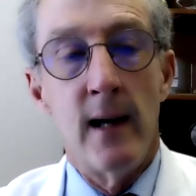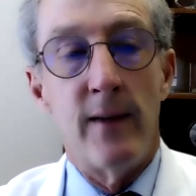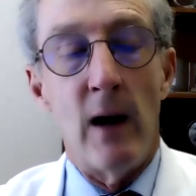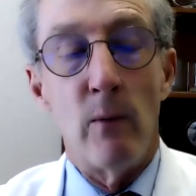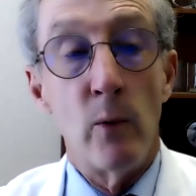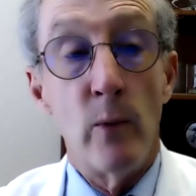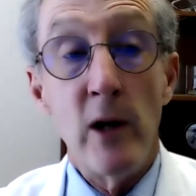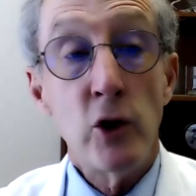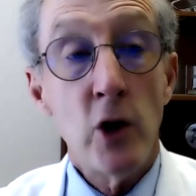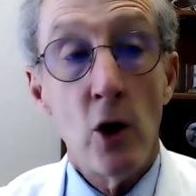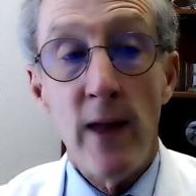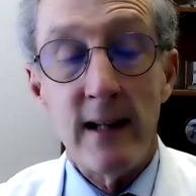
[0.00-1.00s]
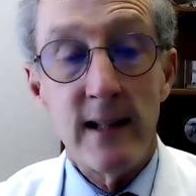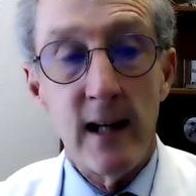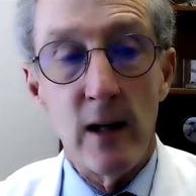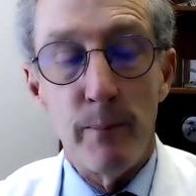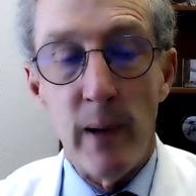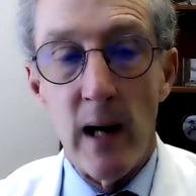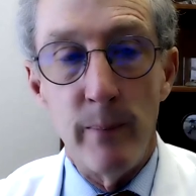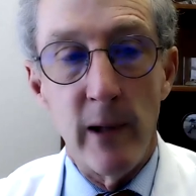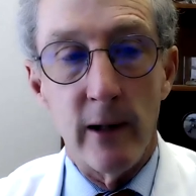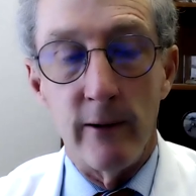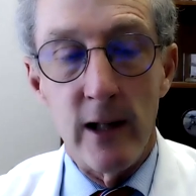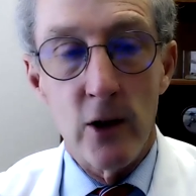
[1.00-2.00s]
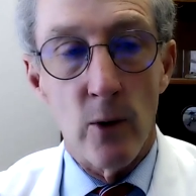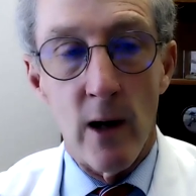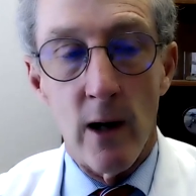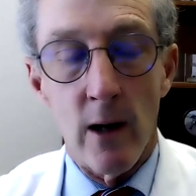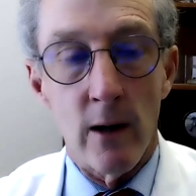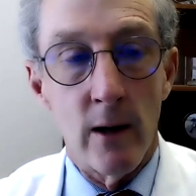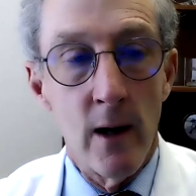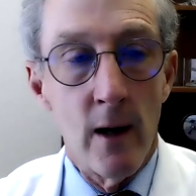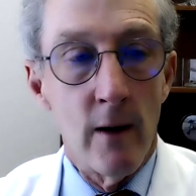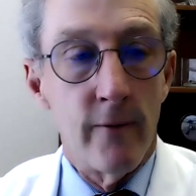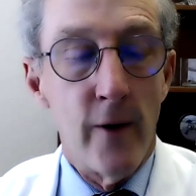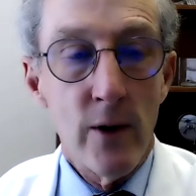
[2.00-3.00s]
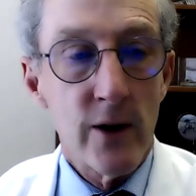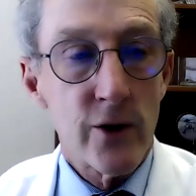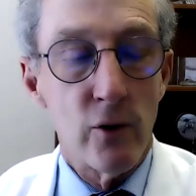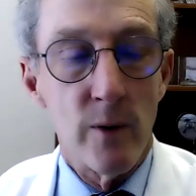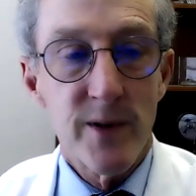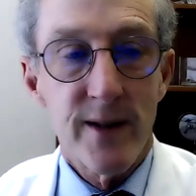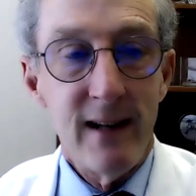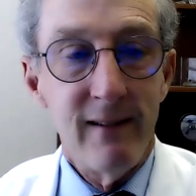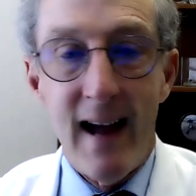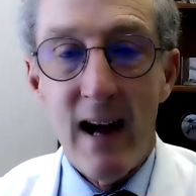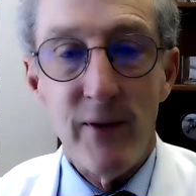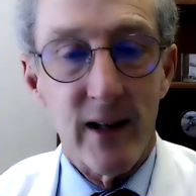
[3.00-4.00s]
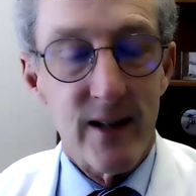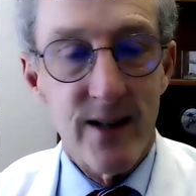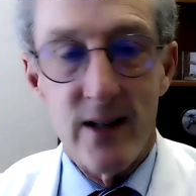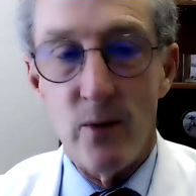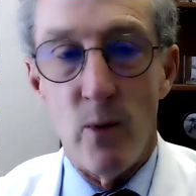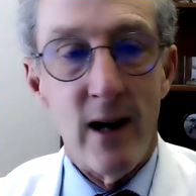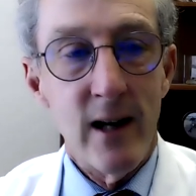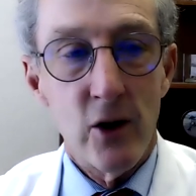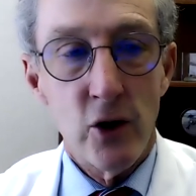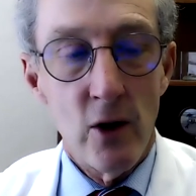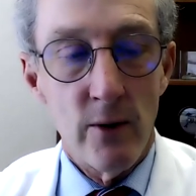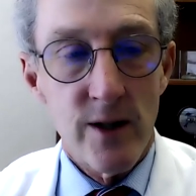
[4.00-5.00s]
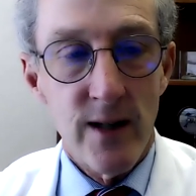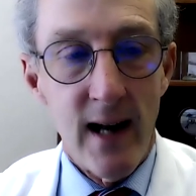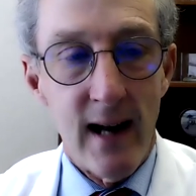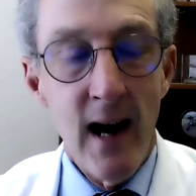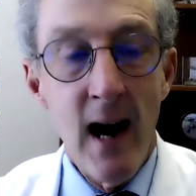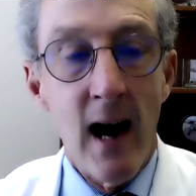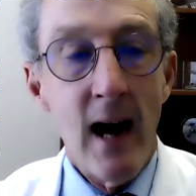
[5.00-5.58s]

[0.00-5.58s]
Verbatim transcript: that when we show that data publicly to our focus groups, they laugh at us. They say, Why are you showing us that?